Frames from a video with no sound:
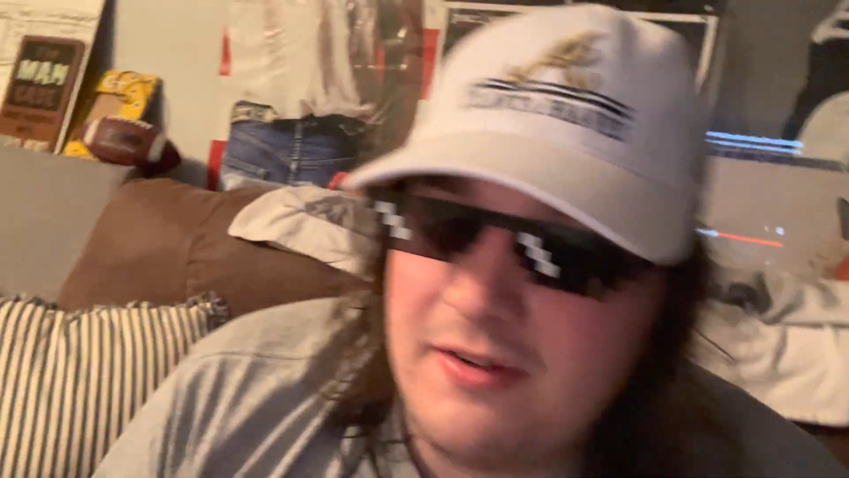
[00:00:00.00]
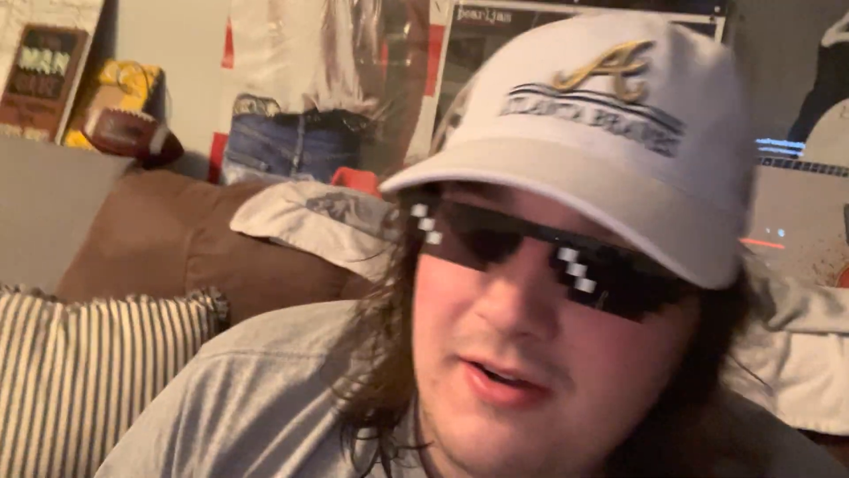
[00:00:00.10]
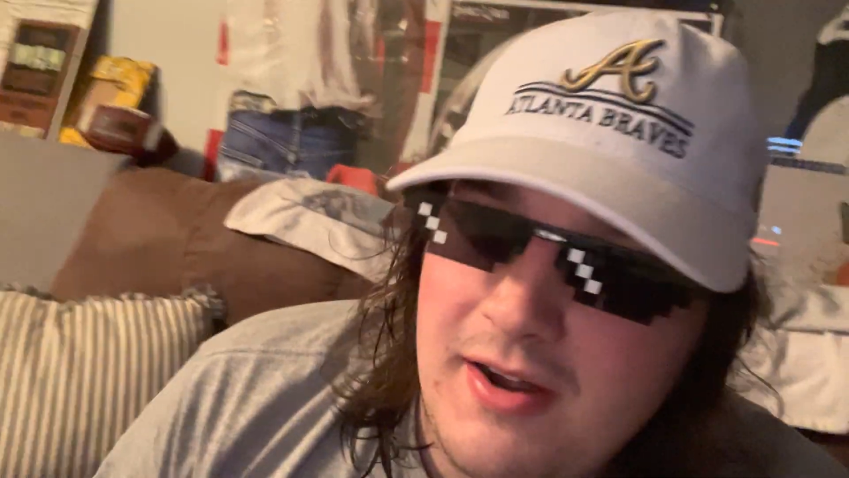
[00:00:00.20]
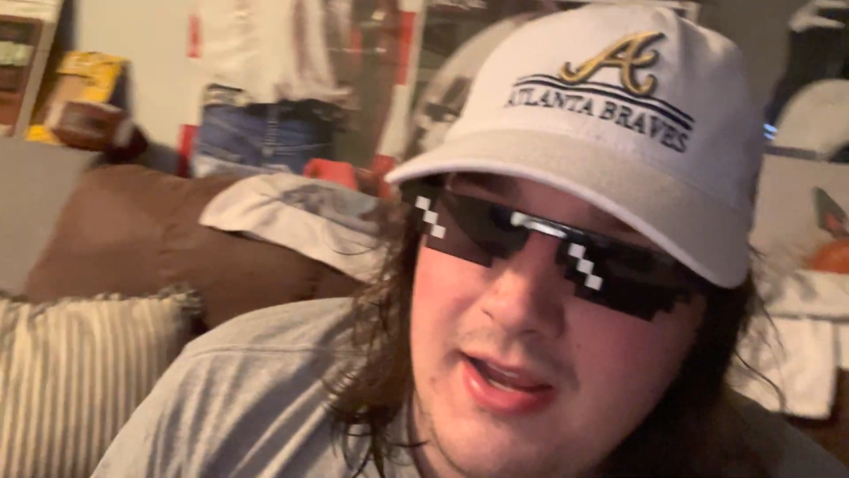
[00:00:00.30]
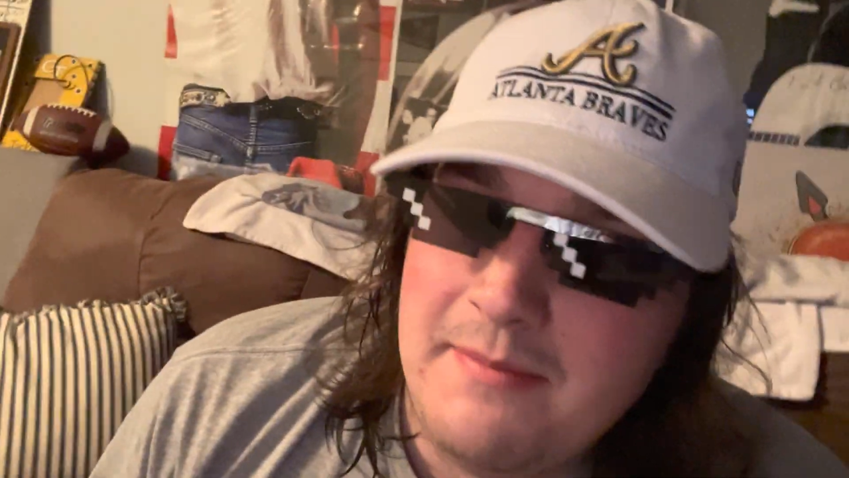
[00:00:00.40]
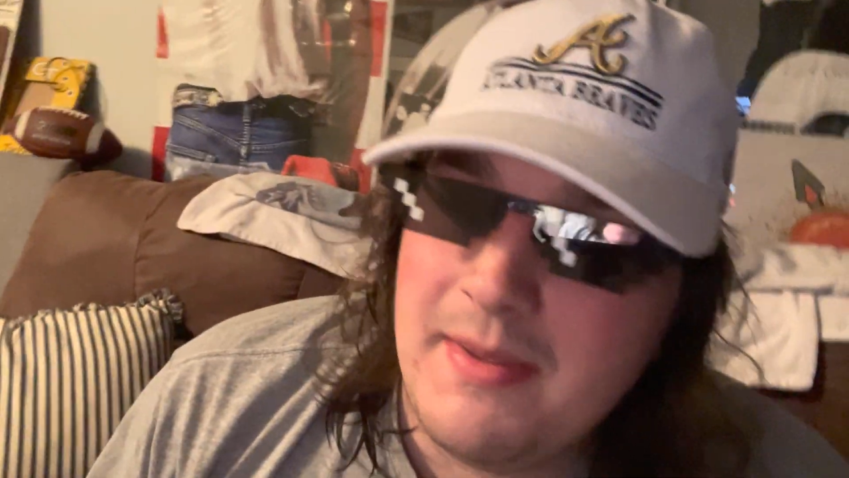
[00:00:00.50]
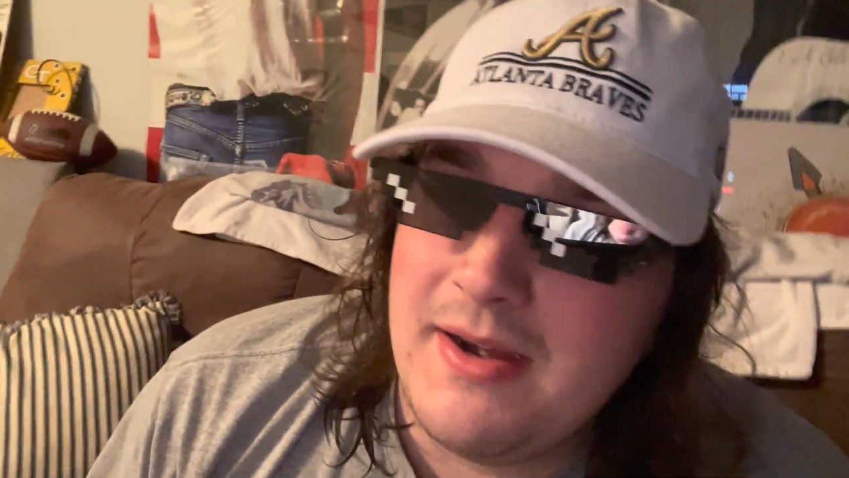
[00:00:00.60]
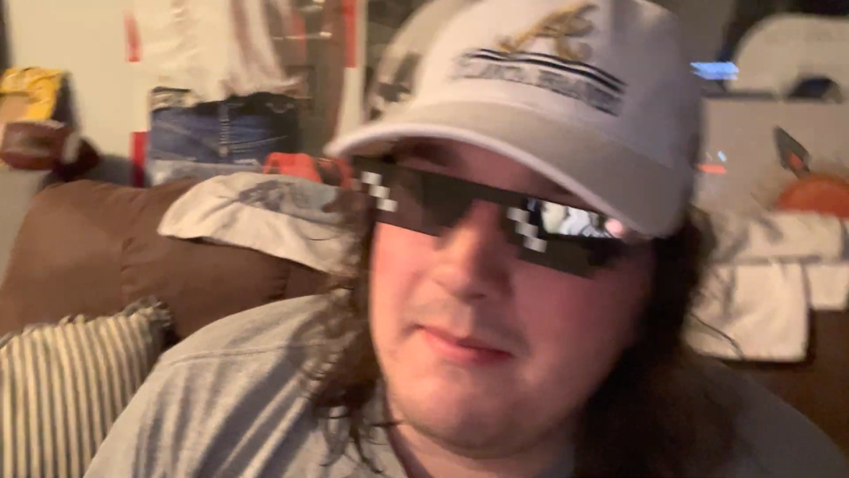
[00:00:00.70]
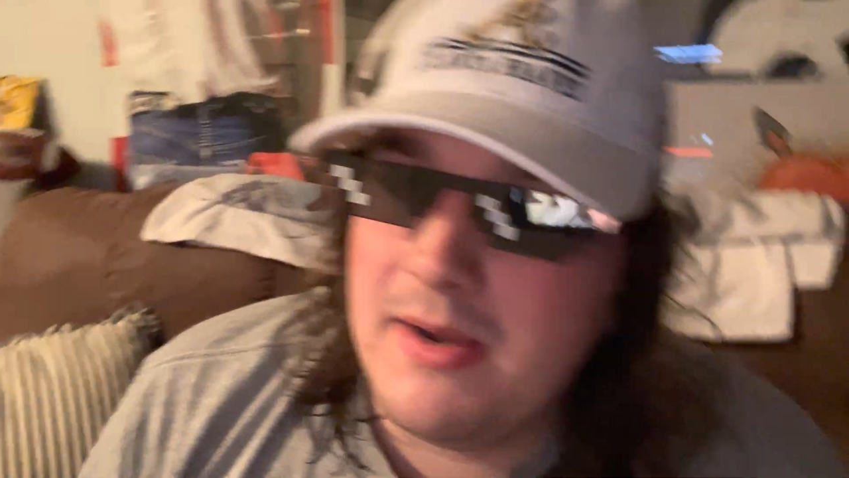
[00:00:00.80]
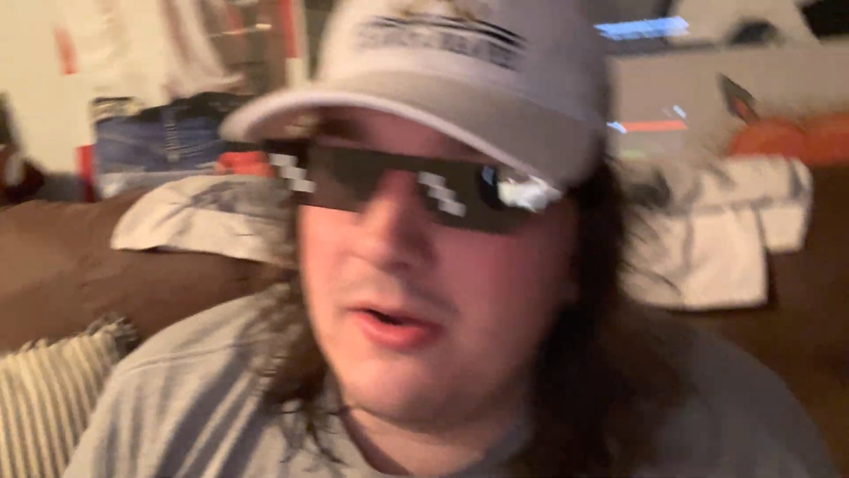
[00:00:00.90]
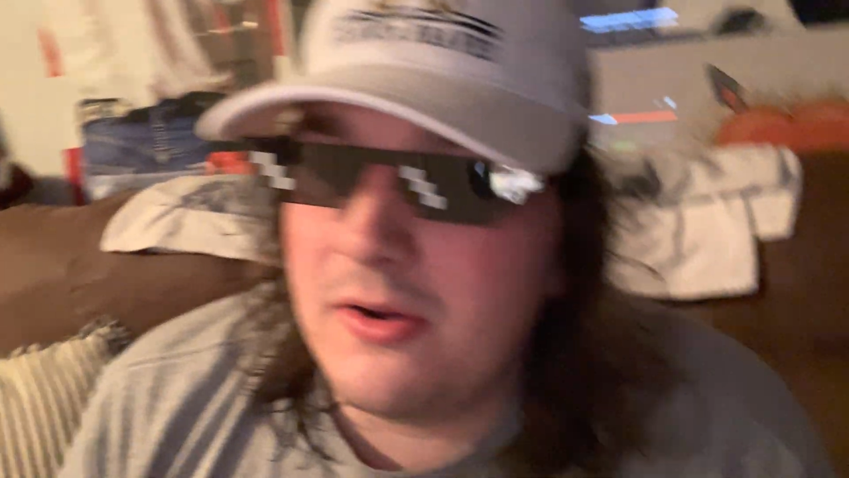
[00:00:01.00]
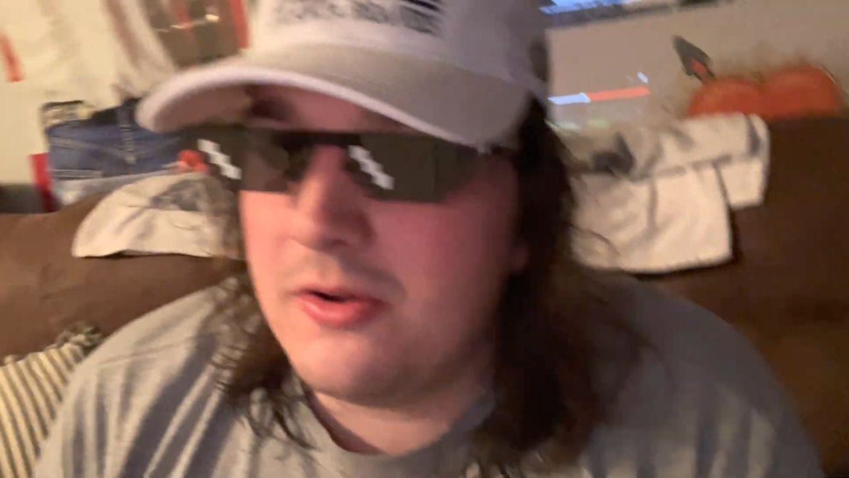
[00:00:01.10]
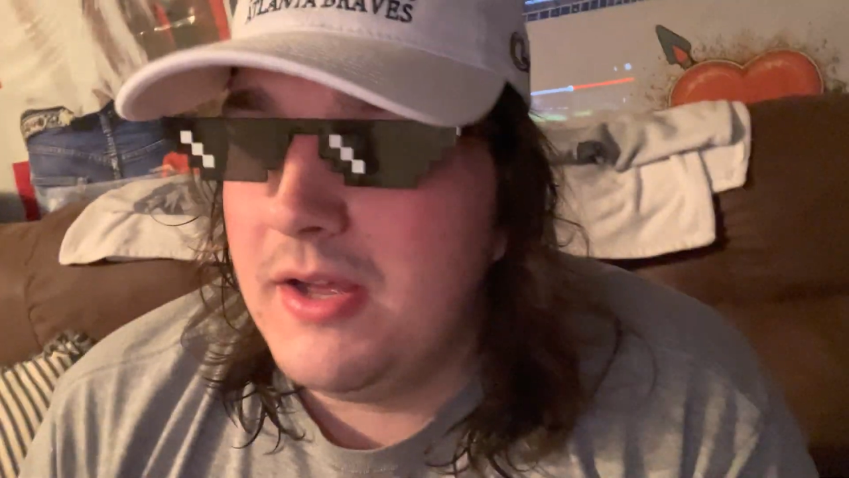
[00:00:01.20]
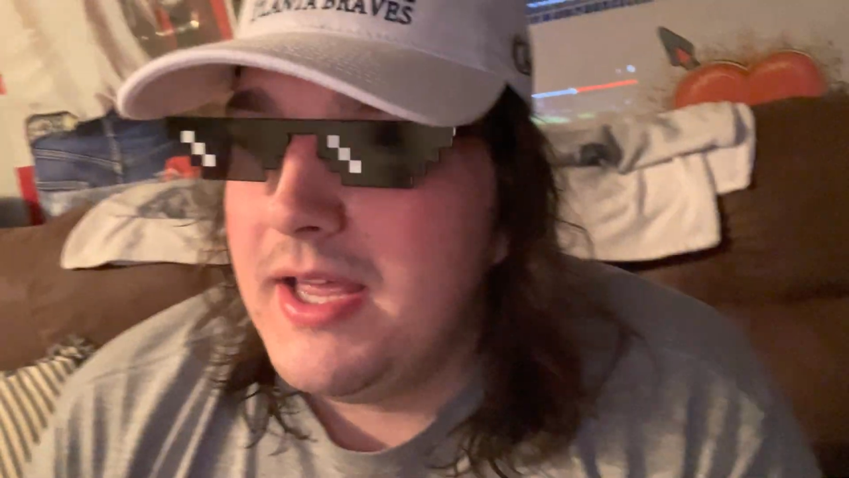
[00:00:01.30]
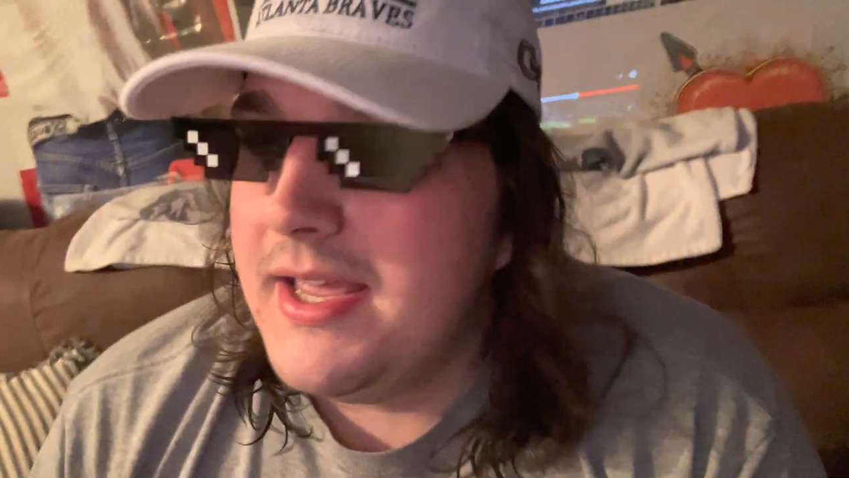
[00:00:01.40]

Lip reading: and right. He made a miracle.